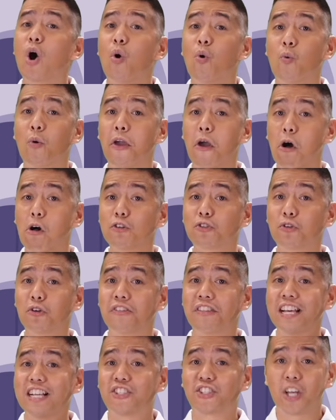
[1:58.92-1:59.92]
We also
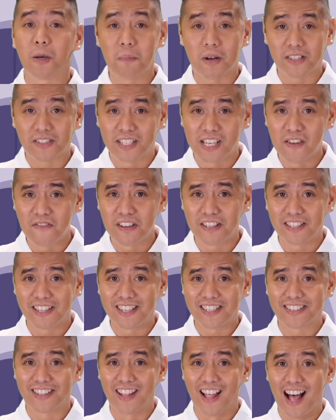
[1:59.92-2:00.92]
did some
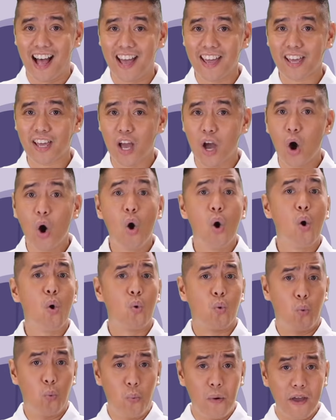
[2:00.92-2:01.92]
activities like
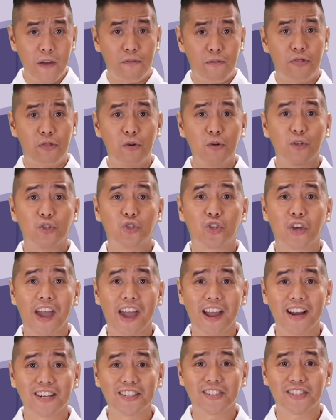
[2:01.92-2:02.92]
weave through
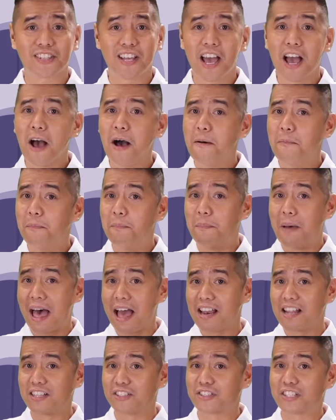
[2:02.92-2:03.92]
chairs, balance